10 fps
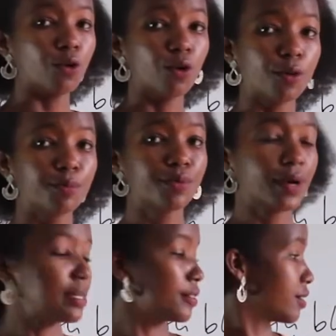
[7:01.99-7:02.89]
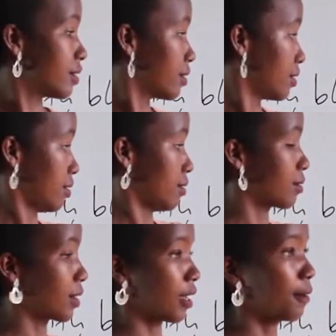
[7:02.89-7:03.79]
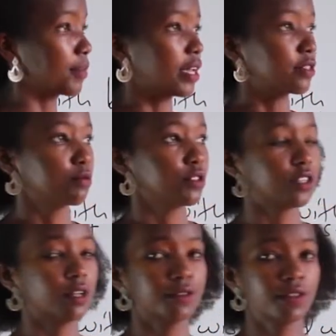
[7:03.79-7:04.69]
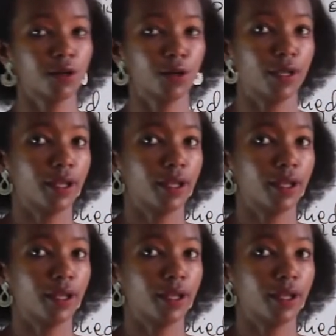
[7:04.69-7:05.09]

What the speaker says: or branched, okay, as we shall see on.